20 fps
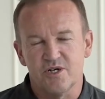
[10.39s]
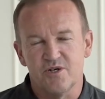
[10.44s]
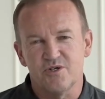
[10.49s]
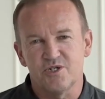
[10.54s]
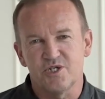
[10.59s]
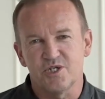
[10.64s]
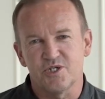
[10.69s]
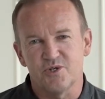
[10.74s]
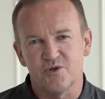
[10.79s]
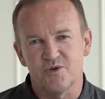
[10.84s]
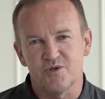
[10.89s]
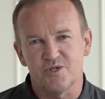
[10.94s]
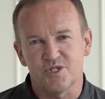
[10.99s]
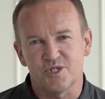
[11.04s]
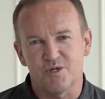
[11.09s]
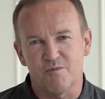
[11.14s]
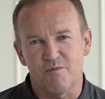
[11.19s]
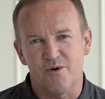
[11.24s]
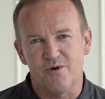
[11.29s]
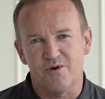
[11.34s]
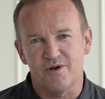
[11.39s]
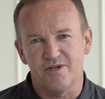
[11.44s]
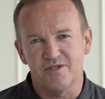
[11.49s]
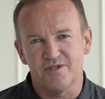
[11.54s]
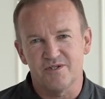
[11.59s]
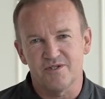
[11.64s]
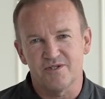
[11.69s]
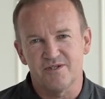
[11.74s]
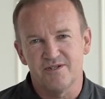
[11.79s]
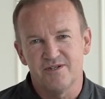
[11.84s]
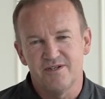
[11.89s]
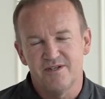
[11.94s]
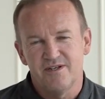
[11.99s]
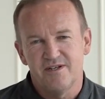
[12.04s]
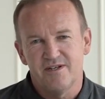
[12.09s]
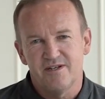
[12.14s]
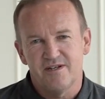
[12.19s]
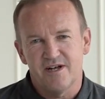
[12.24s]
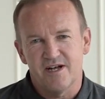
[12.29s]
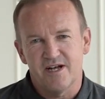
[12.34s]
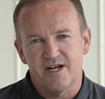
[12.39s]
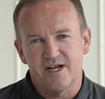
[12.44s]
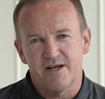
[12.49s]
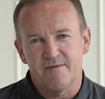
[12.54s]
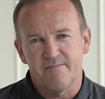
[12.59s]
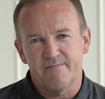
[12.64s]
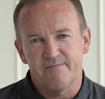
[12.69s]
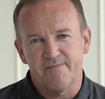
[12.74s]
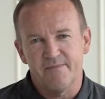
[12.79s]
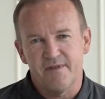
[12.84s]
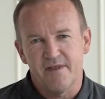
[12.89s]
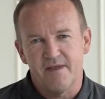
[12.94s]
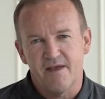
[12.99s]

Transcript: Lucia Zouks supporters um,